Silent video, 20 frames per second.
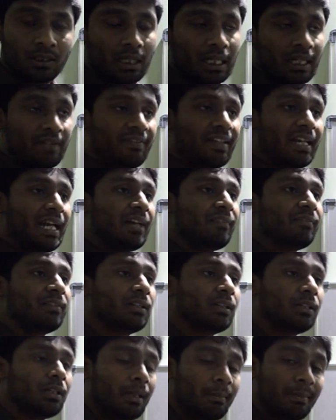and we have
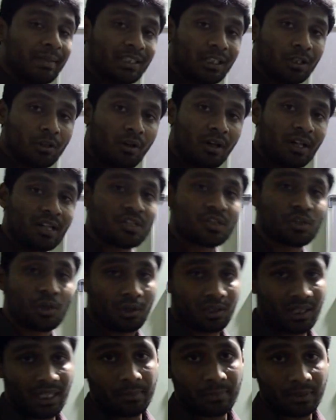a method called as
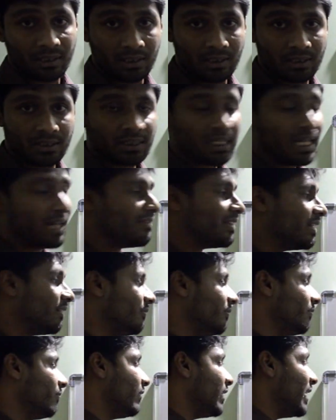chocolate methods, and
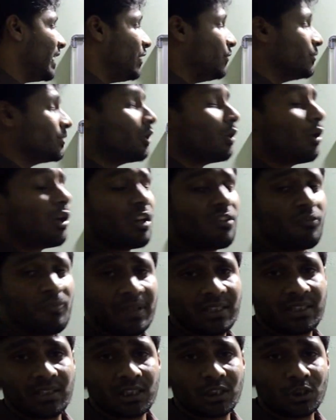we can use a lot of
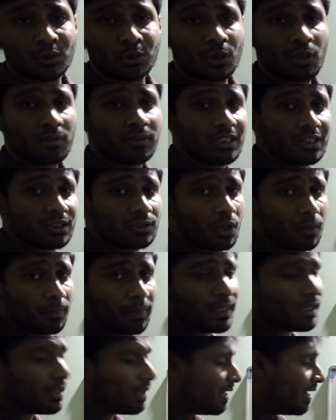methods to solve this
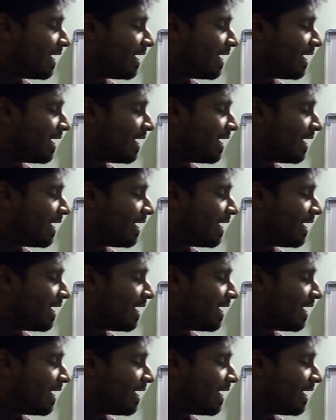topic.